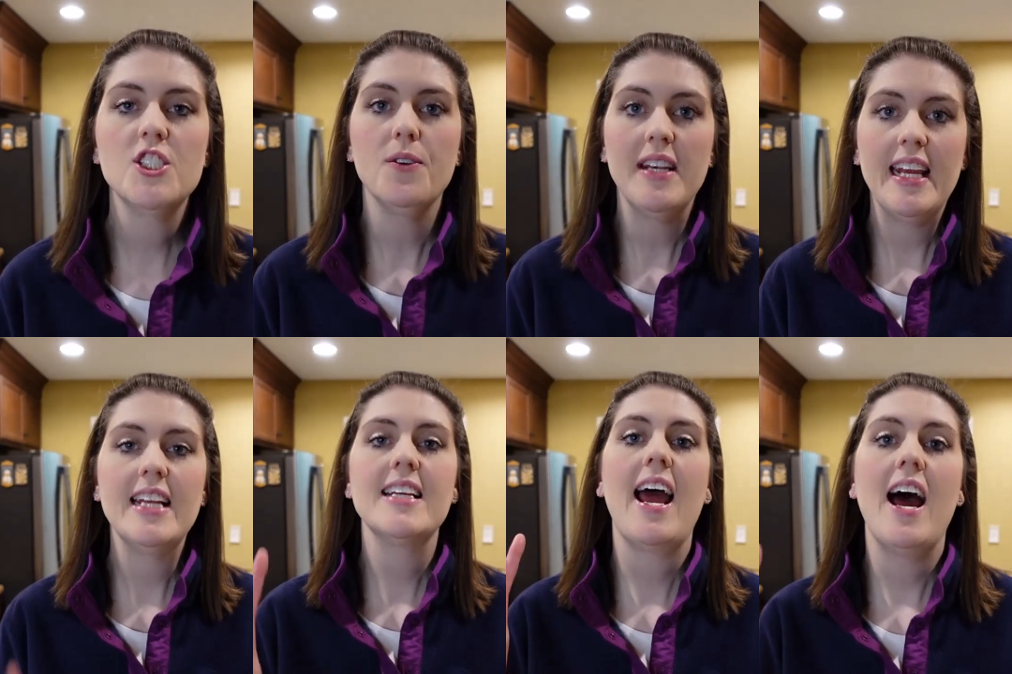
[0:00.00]
you
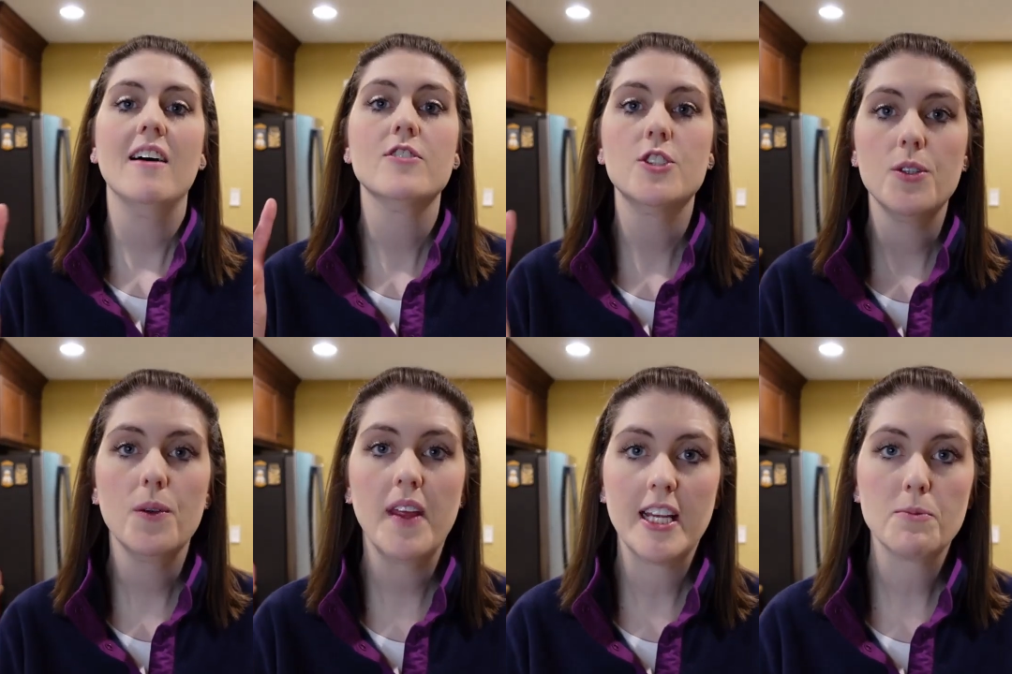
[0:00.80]
need to have two
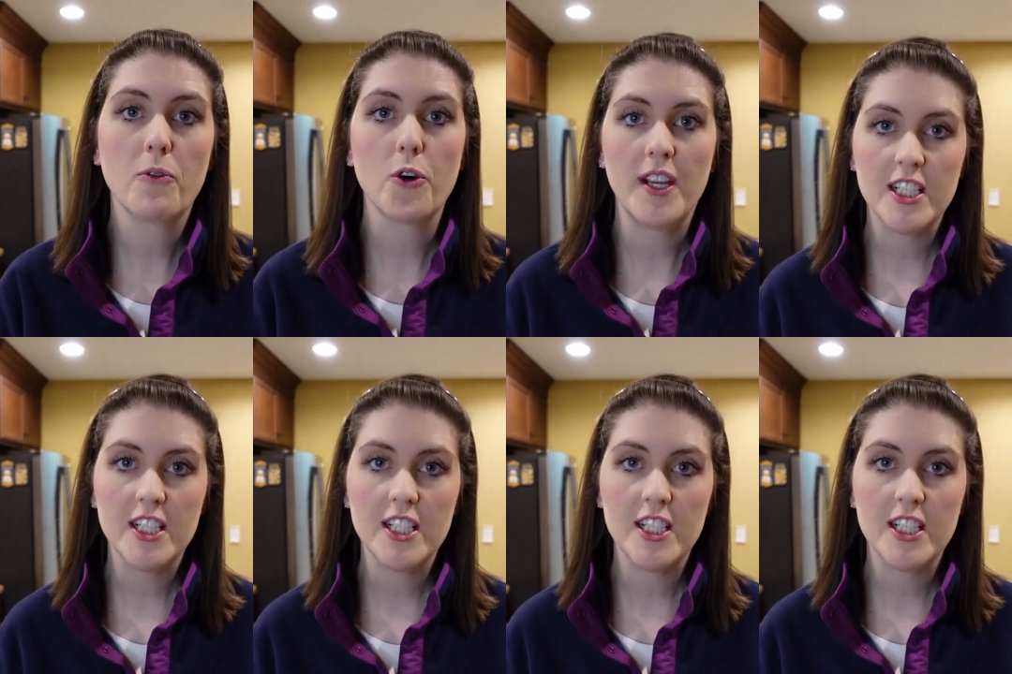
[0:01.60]
things before you